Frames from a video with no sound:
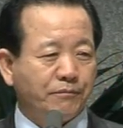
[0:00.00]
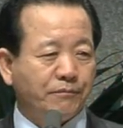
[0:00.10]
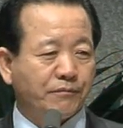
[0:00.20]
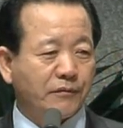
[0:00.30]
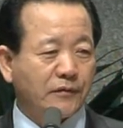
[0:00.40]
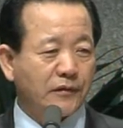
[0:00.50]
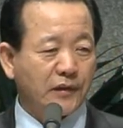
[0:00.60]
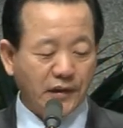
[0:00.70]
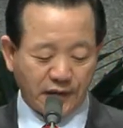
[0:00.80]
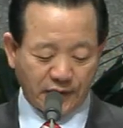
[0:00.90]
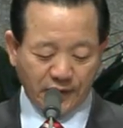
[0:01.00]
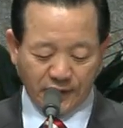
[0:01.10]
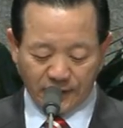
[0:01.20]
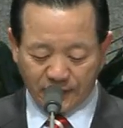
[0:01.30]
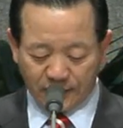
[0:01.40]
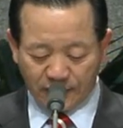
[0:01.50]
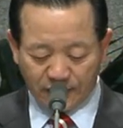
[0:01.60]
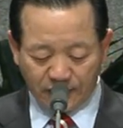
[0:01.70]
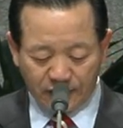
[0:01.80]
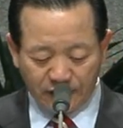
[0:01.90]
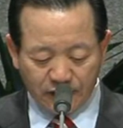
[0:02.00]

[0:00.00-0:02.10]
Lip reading: And this is the system that I spoke about in lecture 1.